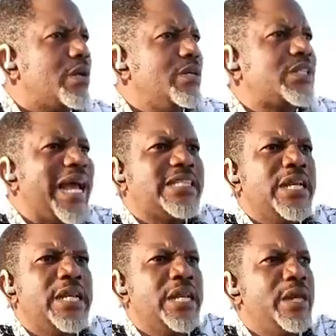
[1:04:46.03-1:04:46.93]

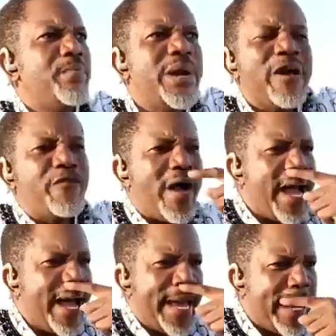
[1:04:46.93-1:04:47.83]
criticizing the
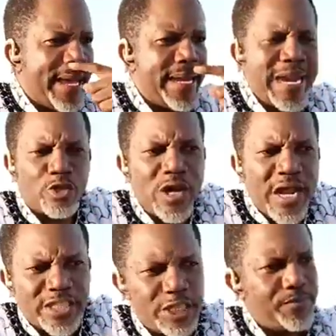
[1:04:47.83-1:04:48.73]
Biafra
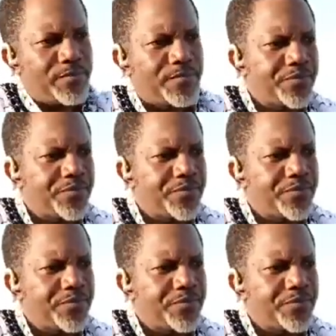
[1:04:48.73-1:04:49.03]
national team.